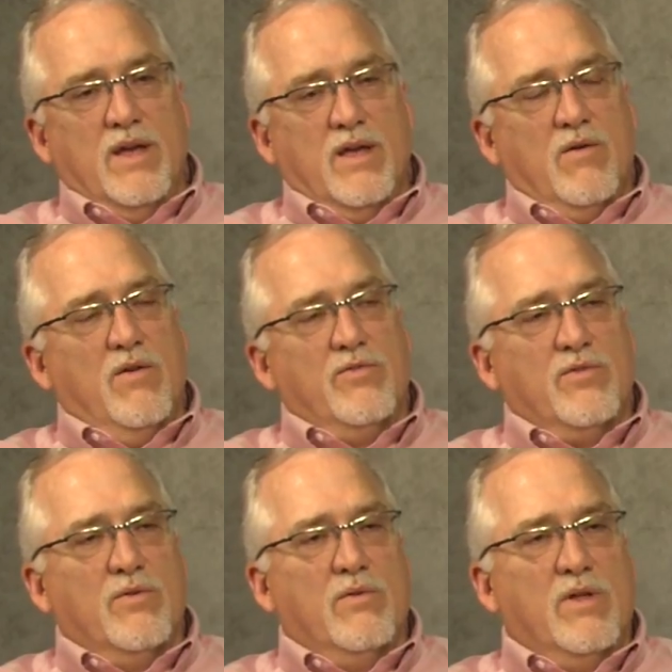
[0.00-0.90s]
And
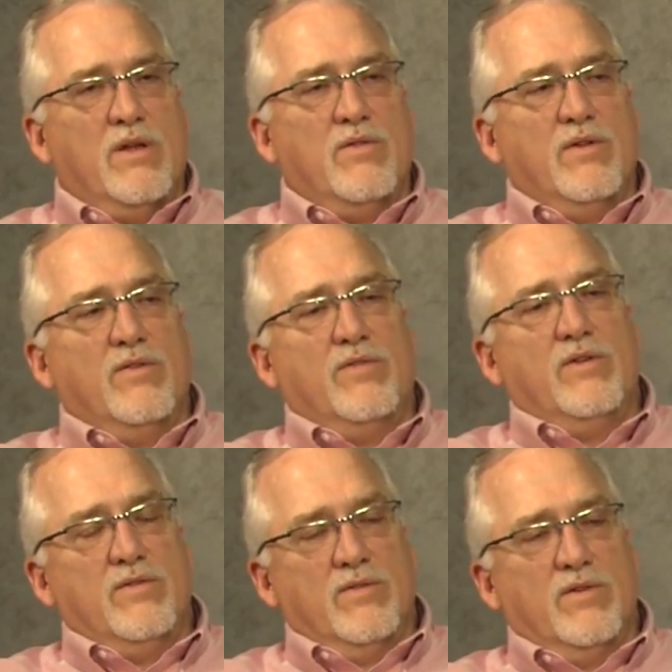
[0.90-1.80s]
also, a lot of the
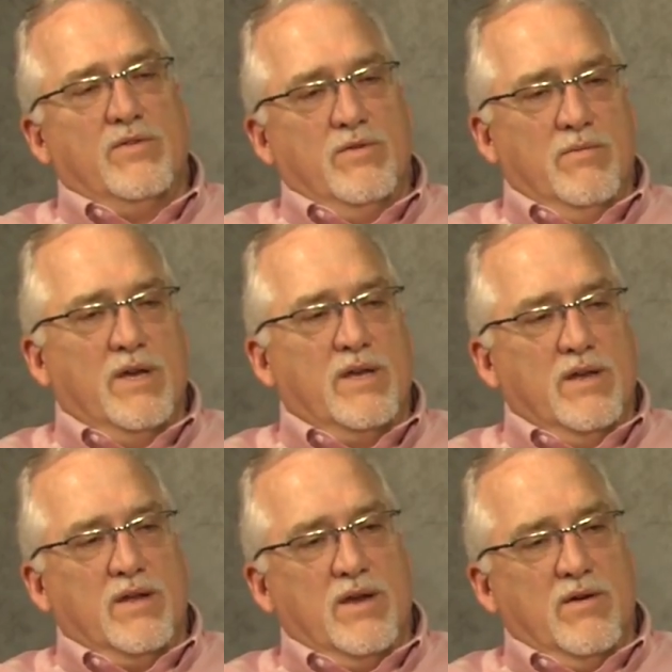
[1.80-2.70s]
decisions that you make
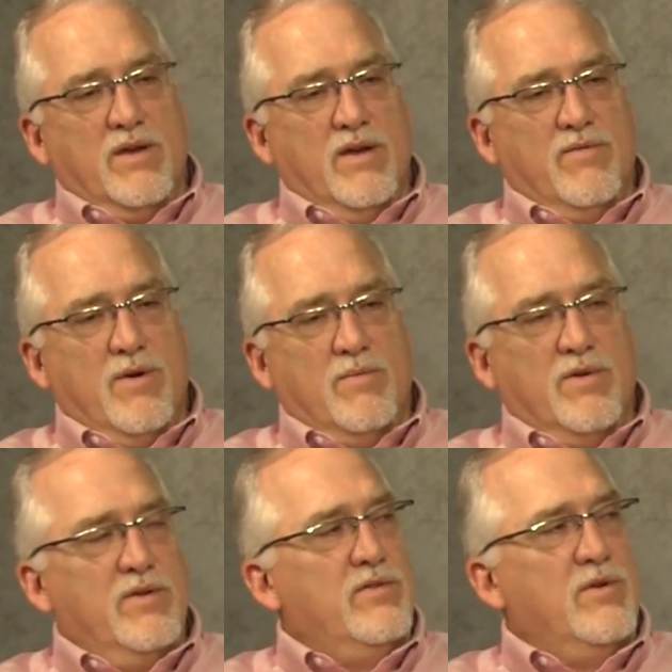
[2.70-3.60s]
in a cow-calf
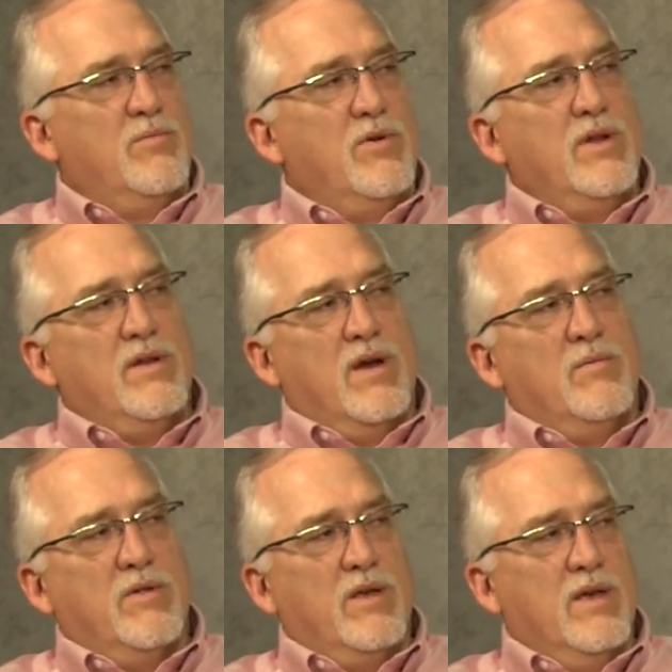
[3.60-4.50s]
operation are pretty
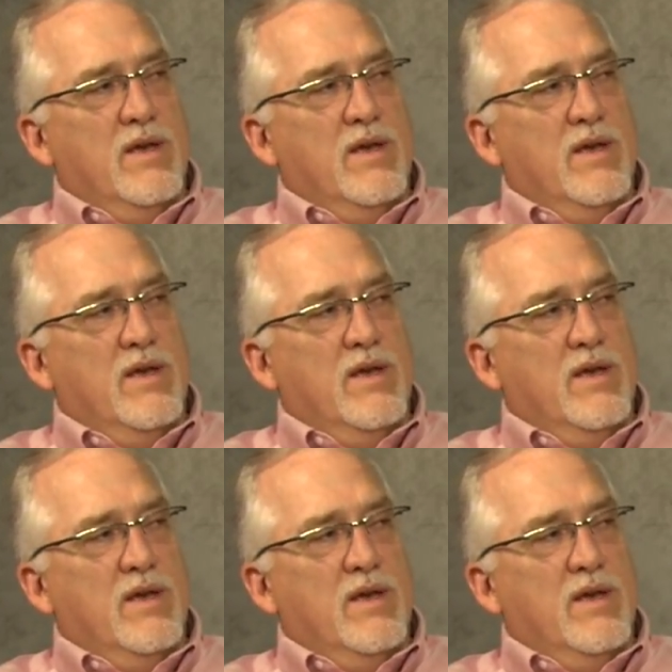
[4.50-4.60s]
timely.